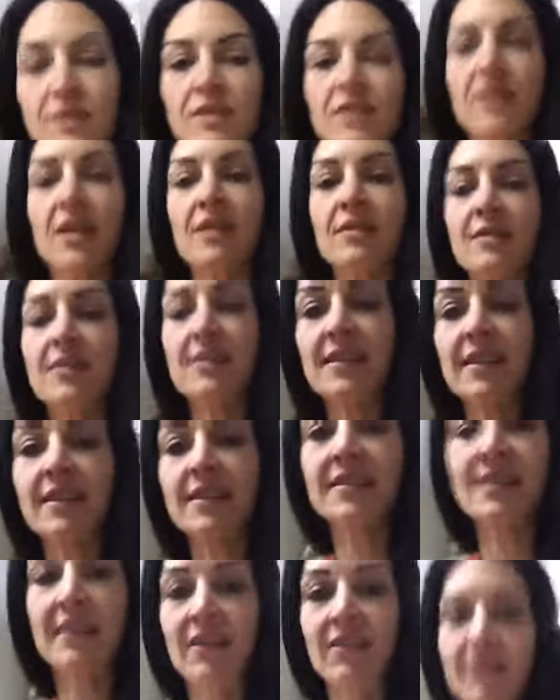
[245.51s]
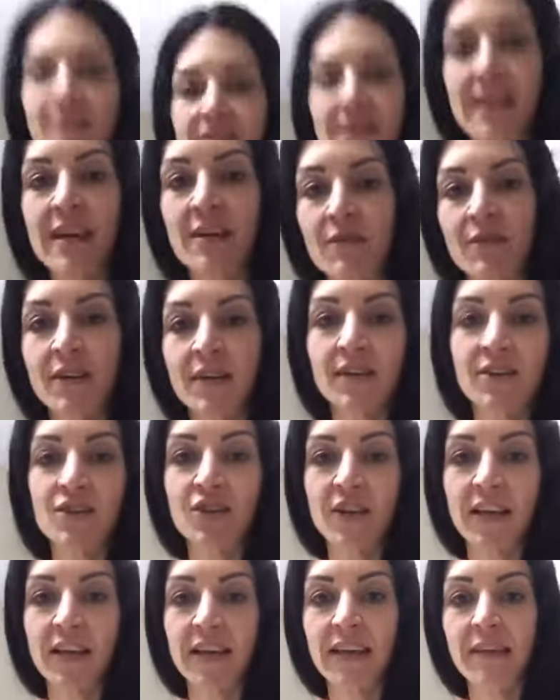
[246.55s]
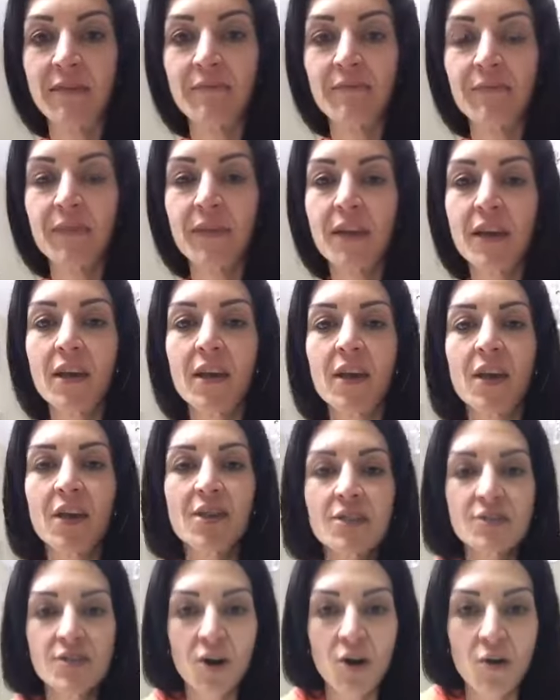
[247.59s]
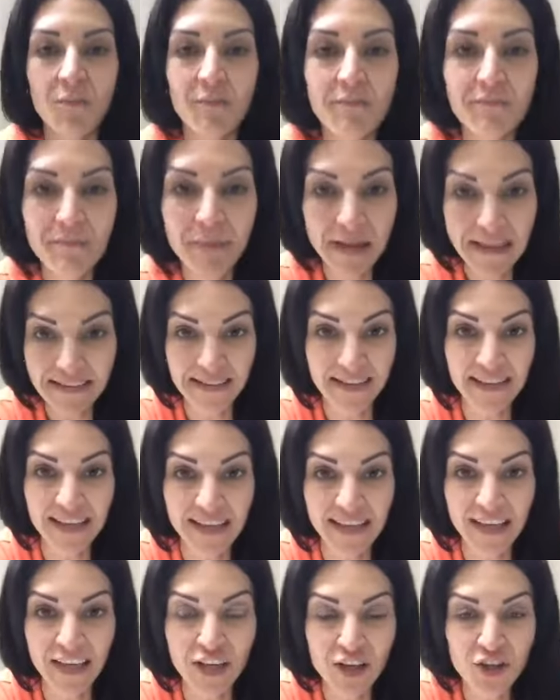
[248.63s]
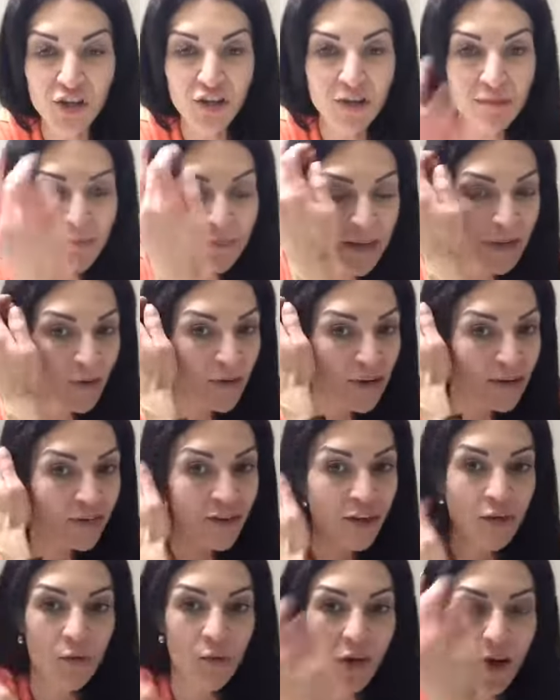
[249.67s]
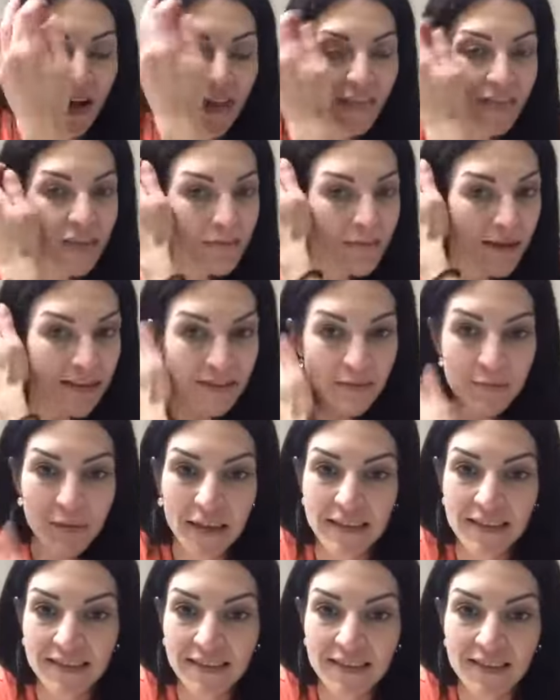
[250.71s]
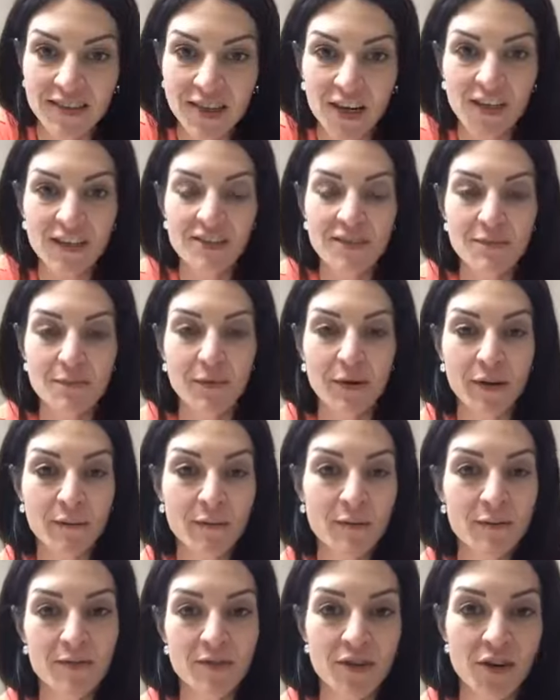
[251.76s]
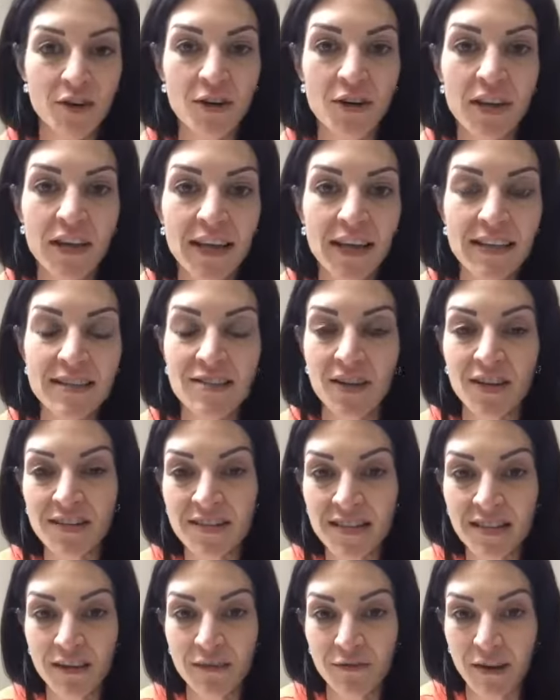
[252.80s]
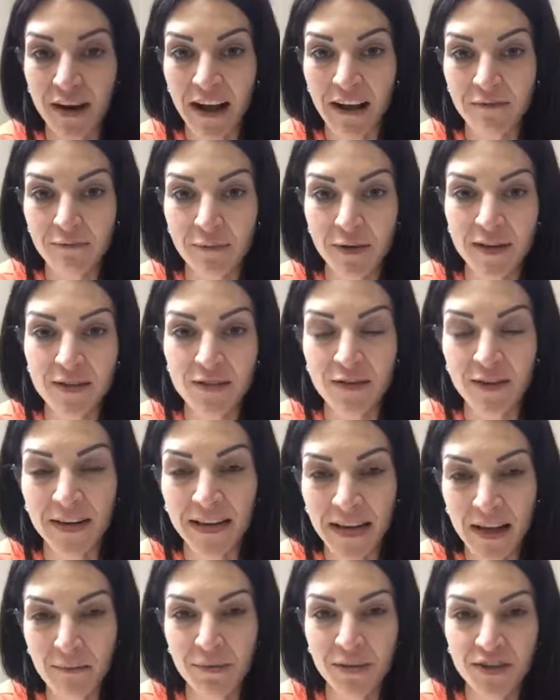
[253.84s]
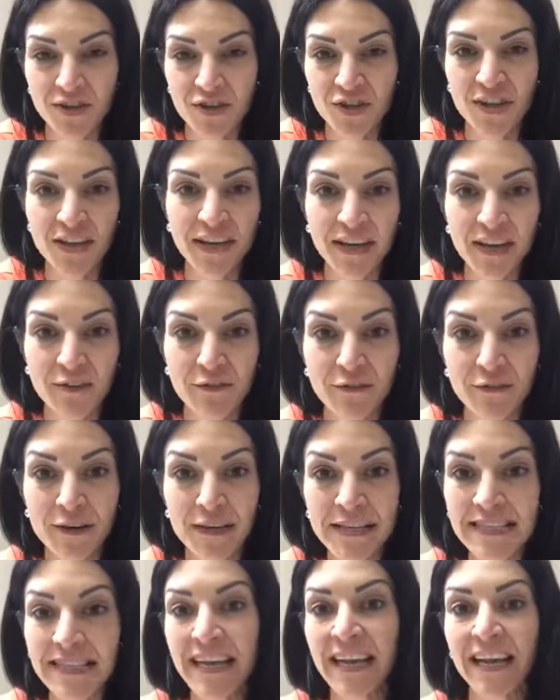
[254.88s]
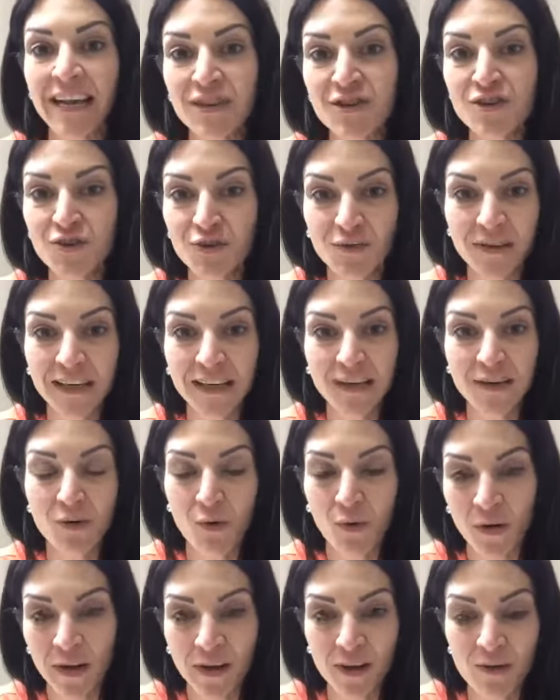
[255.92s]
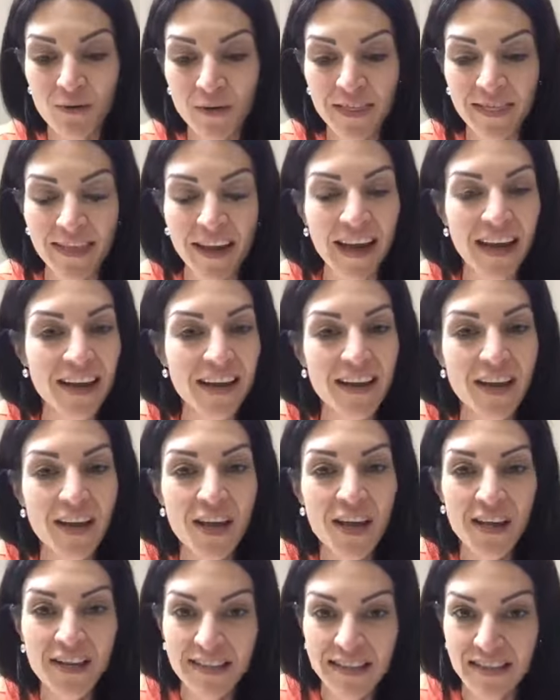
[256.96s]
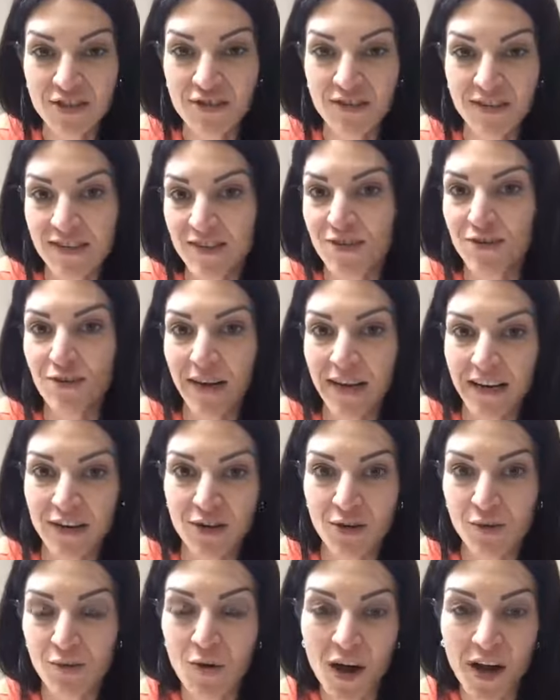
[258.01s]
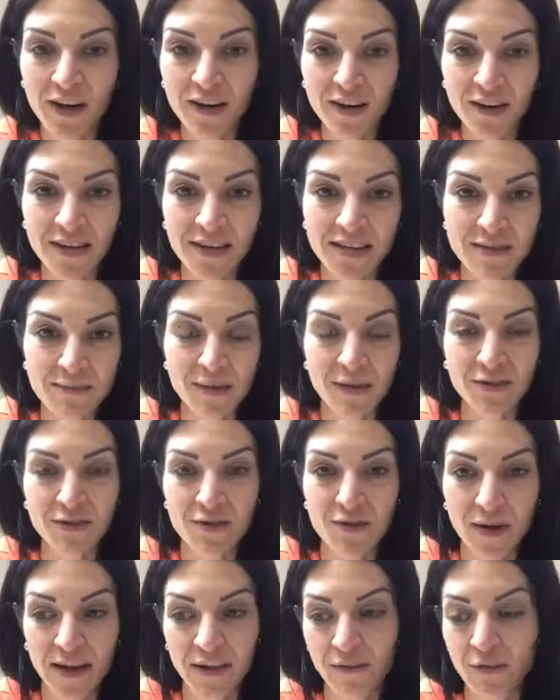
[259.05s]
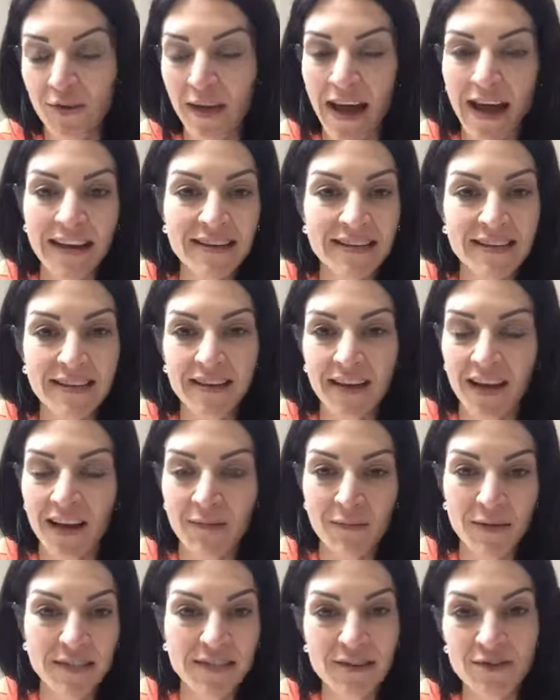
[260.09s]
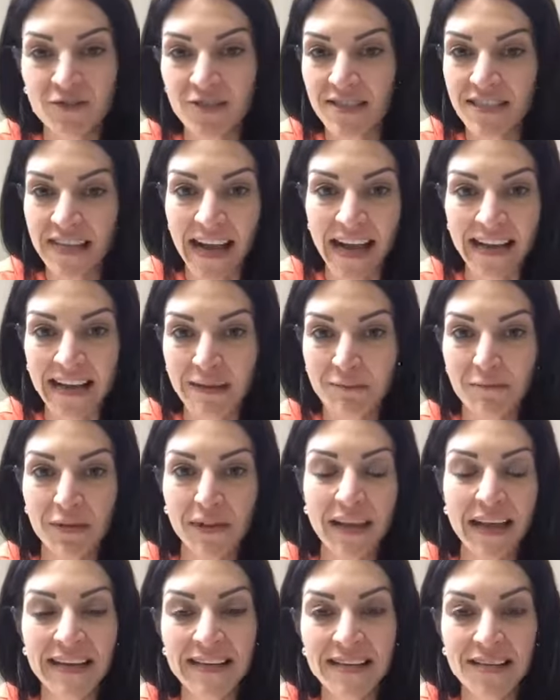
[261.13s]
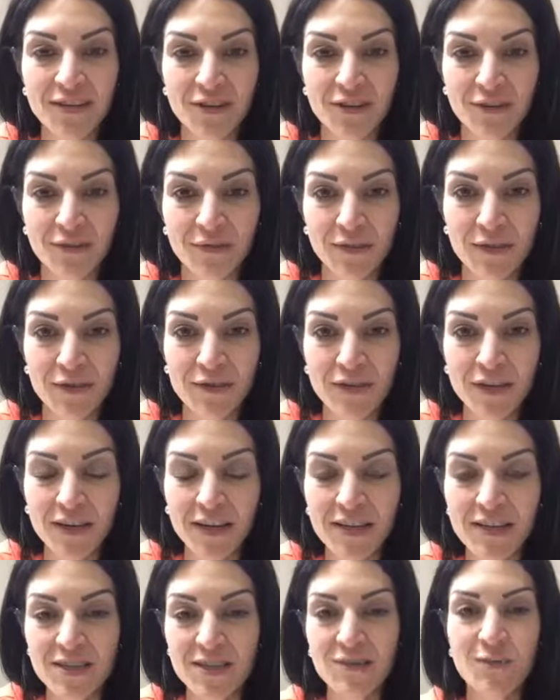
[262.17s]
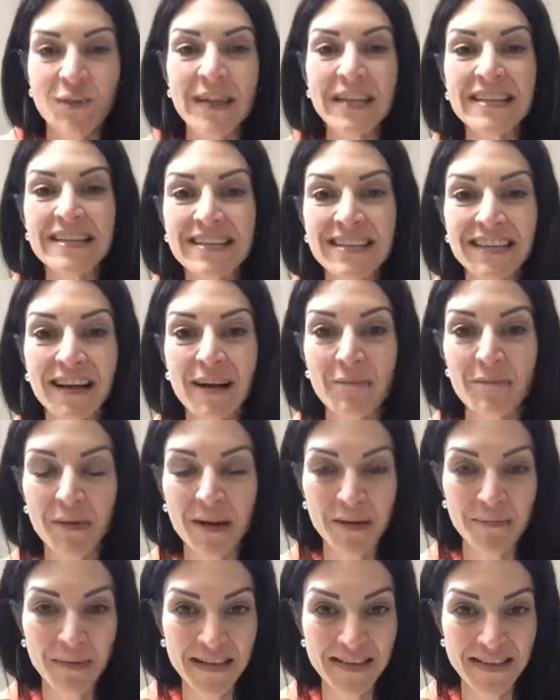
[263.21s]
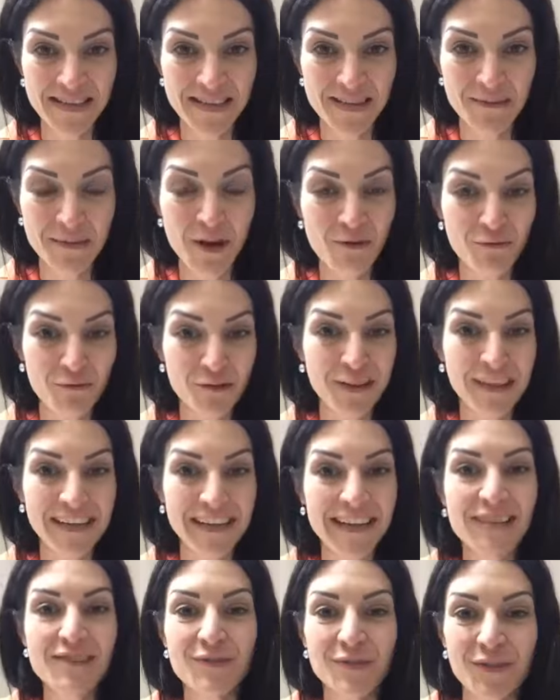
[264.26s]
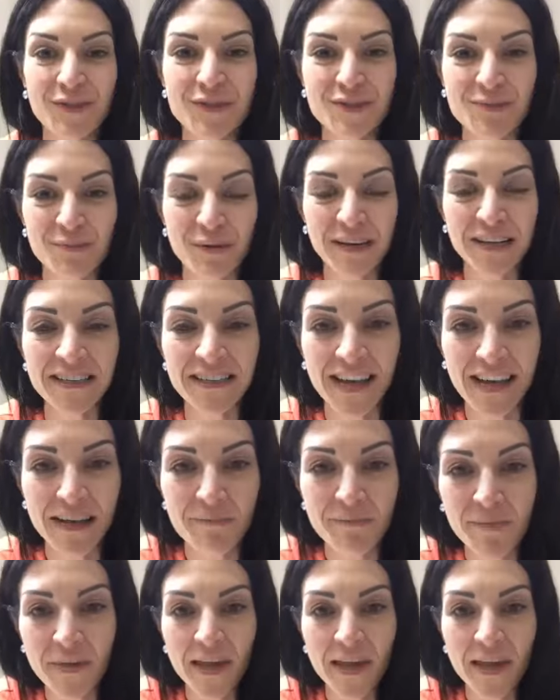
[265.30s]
to, I'm going to set this down because I hate when I get shaky. So basically, you can pick whatever you want. The best place to start is the Premium Starter Kit. It's on sale for half price right now, plus you're getting a free tangerine oil with that. Tangerine's great in your water. It smells great. If you add um, a citrus to any blend in your diffuser, it sweetens it up and it makes it smell really nice for the springtime